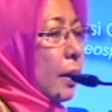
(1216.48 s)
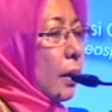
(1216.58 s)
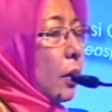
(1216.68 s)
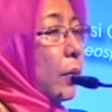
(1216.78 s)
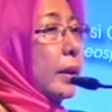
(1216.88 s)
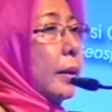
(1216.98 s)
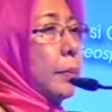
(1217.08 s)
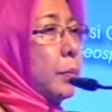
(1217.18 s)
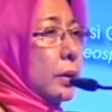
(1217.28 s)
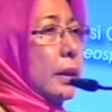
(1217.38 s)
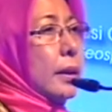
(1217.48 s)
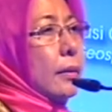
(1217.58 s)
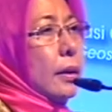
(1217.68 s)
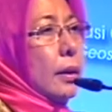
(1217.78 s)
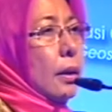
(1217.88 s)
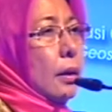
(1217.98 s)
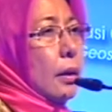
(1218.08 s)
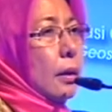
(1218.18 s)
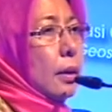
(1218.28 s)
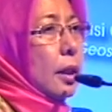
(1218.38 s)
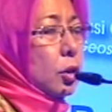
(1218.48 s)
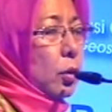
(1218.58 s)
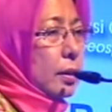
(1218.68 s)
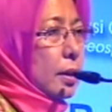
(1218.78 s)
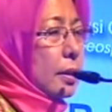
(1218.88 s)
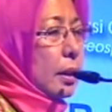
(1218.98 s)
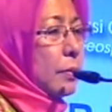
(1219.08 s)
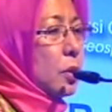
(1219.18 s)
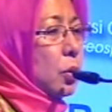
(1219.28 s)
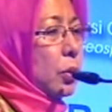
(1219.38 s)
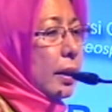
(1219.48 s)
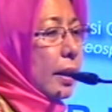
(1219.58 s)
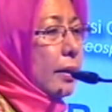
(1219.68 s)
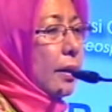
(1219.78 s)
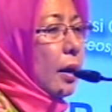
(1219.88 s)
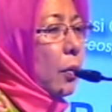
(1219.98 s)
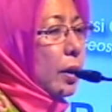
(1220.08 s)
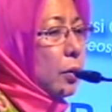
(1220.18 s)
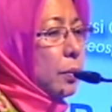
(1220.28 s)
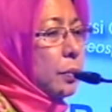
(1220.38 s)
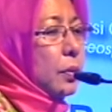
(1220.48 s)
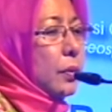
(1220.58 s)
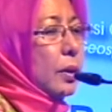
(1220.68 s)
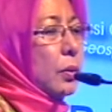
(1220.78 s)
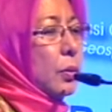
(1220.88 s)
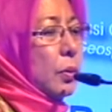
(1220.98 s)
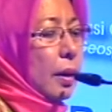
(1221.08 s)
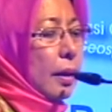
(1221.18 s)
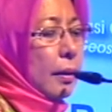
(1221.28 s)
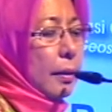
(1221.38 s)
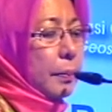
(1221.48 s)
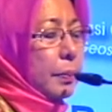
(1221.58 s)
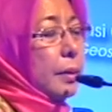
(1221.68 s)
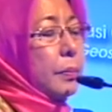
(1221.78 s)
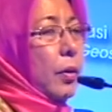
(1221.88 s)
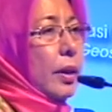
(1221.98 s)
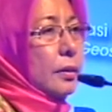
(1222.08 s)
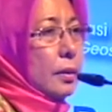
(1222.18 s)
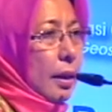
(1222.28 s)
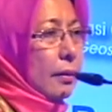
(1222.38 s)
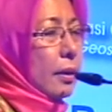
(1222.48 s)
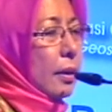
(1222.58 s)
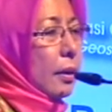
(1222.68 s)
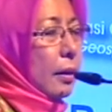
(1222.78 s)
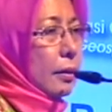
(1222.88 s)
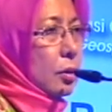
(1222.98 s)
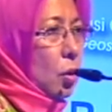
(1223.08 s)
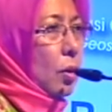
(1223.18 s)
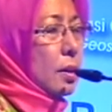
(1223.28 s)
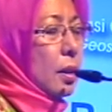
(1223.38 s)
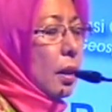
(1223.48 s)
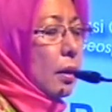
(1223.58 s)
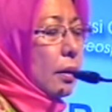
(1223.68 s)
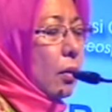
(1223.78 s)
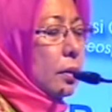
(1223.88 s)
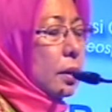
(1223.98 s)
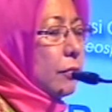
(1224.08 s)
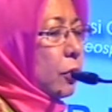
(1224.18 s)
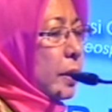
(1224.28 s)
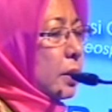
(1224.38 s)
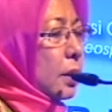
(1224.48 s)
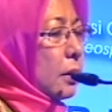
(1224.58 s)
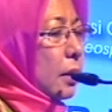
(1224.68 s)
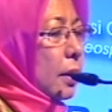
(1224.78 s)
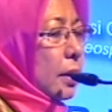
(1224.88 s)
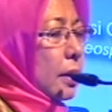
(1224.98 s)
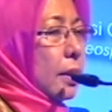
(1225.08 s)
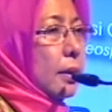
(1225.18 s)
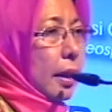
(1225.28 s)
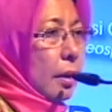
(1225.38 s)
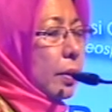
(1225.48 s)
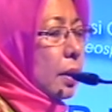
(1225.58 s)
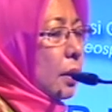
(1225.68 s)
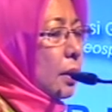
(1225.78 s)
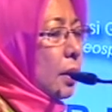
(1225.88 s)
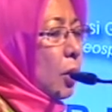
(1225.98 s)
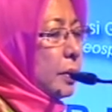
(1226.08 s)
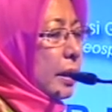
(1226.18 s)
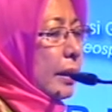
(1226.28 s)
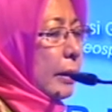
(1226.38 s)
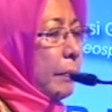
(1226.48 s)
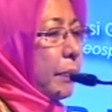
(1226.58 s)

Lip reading: already put in the electronic system, so you can when you pinpoint at the source, all the information can be obtained.